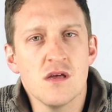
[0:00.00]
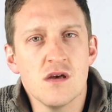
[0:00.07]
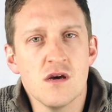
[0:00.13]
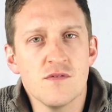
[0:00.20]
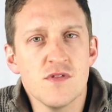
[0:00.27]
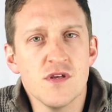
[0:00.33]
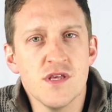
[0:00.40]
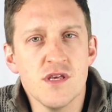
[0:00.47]

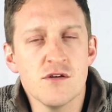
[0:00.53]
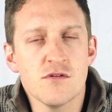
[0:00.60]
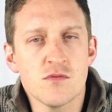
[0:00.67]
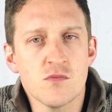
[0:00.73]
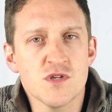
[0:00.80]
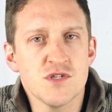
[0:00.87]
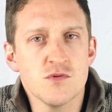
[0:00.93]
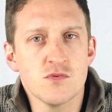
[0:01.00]
of the year
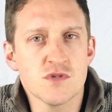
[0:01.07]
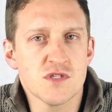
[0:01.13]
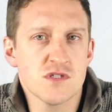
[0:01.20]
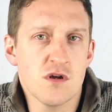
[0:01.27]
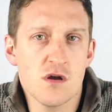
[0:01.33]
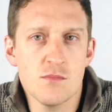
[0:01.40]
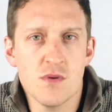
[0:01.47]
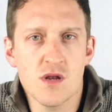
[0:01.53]
in which you will
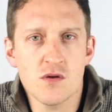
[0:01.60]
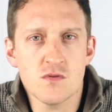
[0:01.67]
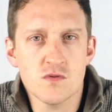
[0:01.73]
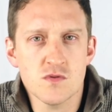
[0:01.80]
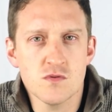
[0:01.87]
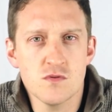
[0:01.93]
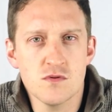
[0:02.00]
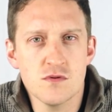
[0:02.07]
start medical
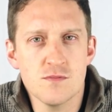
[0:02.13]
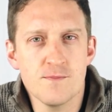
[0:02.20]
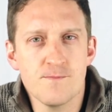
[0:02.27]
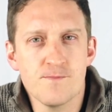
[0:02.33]
school.